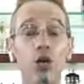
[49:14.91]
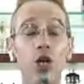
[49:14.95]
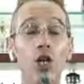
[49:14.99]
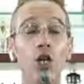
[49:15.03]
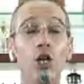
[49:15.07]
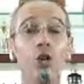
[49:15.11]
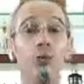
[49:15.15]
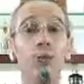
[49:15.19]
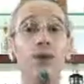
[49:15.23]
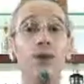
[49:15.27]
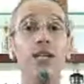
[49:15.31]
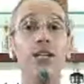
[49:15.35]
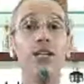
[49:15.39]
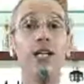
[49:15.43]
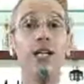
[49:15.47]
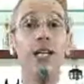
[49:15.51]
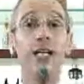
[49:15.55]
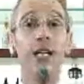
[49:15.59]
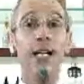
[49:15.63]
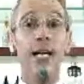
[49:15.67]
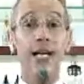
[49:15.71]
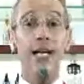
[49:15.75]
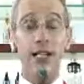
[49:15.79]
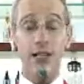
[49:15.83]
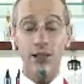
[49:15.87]
be
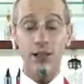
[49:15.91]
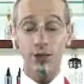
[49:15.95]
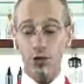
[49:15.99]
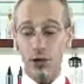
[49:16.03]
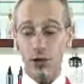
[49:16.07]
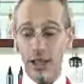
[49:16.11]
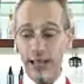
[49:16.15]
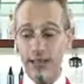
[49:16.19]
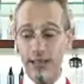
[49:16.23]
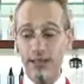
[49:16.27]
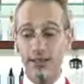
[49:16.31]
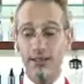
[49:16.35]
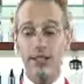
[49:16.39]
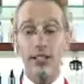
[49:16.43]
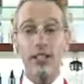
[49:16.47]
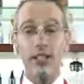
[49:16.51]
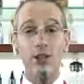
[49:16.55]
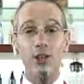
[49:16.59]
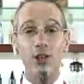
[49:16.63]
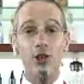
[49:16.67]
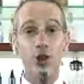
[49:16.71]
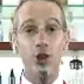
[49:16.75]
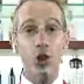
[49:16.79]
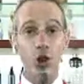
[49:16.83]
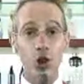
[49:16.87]
a great
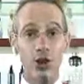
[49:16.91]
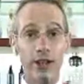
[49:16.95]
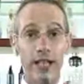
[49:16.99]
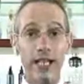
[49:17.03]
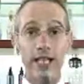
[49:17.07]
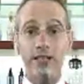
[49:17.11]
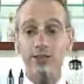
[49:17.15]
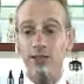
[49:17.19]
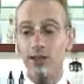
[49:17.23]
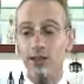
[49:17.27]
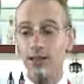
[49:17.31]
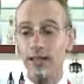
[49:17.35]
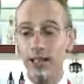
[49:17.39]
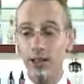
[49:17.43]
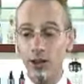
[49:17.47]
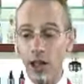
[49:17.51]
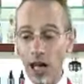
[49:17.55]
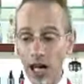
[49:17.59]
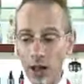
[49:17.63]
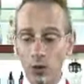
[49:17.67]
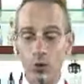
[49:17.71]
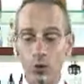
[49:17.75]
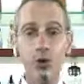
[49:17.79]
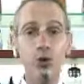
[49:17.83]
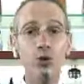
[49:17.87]
showcasing. And how
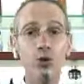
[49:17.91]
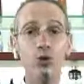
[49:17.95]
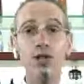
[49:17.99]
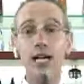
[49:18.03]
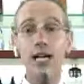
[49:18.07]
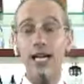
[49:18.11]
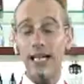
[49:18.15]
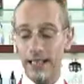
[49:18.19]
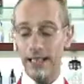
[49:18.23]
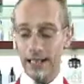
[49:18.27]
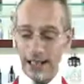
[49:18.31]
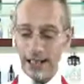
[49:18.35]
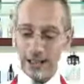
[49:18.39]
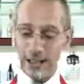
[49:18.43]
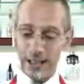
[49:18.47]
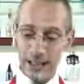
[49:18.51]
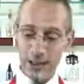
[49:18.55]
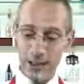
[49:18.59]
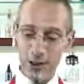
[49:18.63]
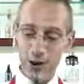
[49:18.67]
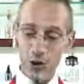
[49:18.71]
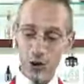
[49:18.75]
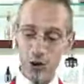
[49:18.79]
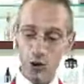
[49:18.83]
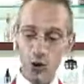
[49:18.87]
we do that? You know,
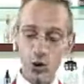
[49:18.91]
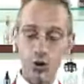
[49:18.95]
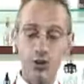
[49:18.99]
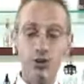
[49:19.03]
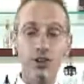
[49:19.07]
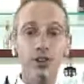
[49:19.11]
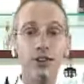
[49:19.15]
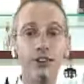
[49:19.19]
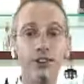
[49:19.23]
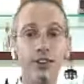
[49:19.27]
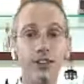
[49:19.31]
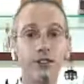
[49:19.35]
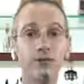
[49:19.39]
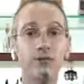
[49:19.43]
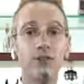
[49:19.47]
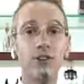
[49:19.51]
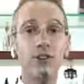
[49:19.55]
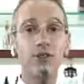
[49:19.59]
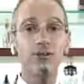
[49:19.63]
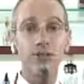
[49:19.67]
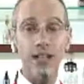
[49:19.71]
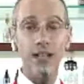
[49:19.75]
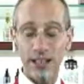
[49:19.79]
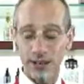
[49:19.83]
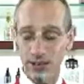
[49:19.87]
using different
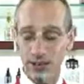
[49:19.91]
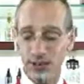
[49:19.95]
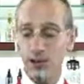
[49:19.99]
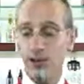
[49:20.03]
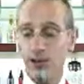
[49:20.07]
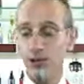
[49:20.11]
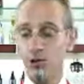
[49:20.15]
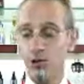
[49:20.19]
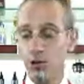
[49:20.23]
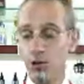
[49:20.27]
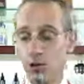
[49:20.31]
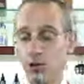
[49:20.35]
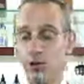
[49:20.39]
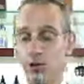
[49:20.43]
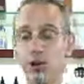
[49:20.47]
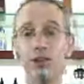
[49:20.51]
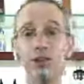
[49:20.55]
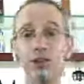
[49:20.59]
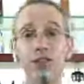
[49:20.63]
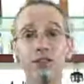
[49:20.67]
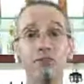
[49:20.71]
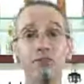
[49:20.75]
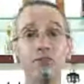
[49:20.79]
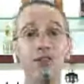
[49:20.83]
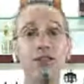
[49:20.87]
vessels, using
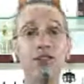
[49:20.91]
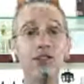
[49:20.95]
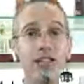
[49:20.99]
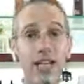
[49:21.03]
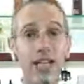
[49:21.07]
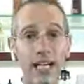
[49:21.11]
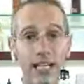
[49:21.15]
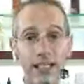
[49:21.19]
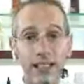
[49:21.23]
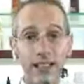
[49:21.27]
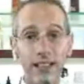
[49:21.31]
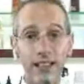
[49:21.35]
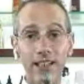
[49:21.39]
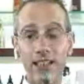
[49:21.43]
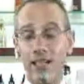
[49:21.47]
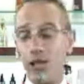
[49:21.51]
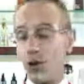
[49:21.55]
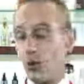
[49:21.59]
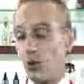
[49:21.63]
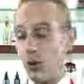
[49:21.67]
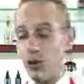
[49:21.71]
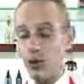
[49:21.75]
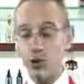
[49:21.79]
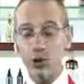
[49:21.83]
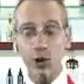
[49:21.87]
different style.
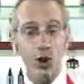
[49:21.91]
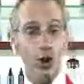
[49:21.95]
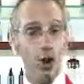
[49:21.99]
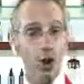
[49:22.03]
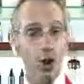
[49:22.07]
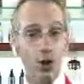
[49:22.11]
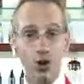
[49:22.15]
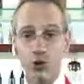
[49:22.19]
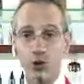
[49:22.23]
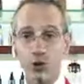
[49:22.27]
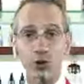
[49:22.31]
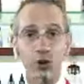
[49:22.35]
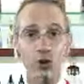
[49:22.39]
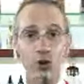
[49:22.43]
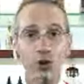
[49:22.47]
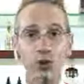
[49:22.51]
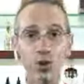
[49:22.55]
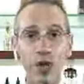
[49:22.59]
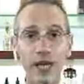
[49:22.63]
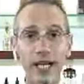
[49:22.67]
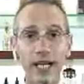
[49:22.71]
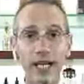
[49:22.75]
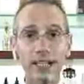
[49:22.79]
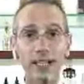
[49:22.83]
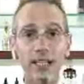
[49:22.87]
We saw also the
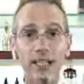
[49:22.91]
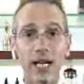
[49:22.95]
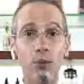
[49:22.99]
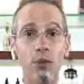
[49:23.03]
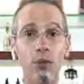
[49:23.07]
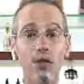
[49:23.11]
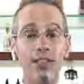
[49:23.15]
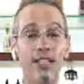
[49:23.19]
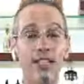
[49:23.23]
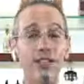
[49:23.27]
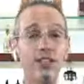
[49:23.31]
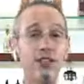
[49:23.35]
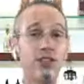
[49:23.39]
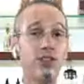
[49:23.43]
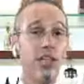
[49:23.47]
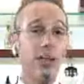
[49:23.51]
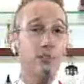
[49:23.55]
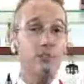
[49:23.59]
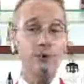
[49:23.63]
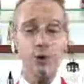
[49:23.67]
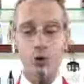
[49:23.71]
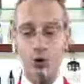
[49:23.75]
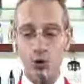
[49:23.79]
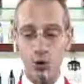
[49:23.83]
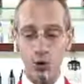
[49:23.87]
way that we can
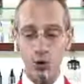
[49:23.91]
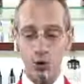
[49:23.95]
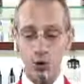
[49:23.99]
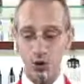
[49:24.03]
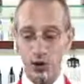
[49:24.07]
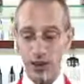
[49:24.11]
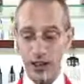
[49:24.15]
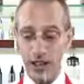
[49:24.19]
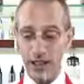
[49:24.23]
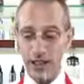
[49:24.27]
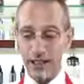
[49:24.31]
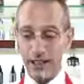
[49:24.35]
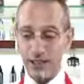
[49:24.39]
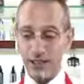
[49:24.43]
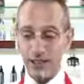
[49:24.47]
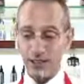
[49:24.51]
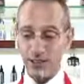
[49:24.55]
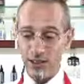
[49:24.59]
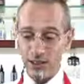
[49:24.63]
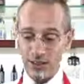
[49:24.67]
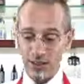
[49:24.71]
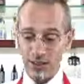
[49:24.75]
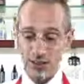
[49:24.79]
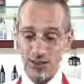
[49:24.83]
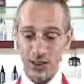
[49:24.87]
substitute.
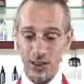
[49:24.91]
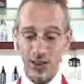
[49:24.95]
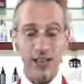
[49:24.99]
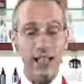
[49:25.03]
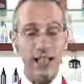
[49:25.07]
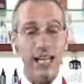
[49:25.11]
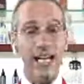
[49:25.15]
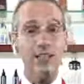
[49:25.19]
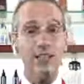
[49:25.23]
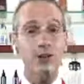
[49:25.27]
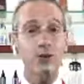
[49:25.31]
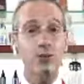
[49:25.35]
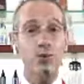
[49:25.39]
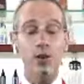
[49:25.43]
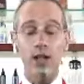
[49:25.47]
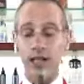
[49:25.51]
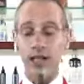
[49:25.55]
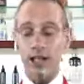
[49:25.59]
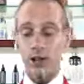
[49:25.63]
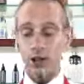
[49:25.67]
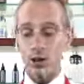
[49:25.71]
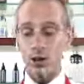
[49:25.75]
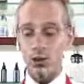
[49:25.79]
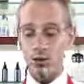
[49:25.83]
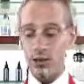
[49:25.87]
This is a glassware
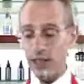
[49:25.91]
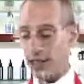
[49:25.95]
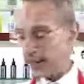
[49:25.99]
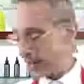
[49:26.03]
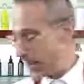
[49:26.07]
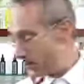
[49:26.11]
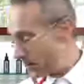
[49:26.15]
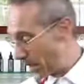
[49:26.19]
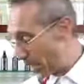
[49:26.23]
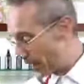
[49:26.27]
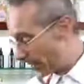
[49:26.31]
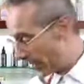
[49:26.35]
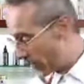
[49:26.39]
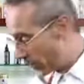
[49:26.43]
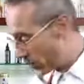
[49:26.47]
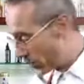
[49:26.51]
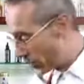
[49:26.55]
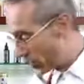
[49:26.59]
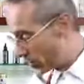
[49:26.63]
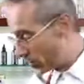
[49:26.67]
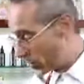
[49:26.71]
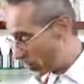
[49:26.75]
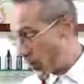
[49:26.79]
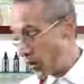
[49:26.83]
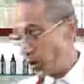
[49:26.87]
already, but then we
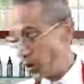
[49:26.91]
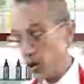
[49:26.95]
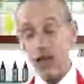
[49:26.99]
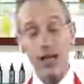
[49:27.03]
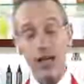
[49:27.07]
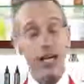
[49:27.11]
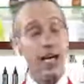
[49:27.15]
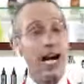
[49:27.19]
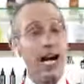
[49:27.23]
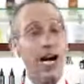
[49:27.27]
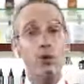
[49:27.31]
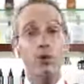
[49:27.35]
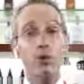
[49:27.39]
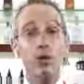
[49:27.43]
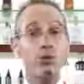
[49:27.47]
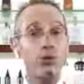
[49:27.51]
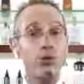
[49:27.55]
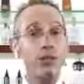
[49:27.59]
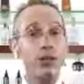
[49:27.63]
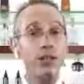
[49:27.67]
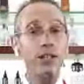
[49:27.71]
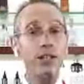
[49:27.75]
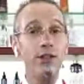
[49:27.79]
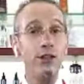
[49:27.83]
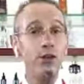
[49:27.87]
saw how we
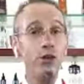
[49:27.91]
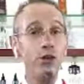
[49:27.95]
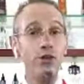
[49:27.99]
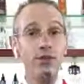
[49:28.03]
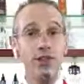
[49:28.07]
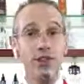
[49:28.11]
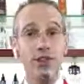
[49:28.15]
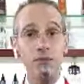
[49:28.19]
really using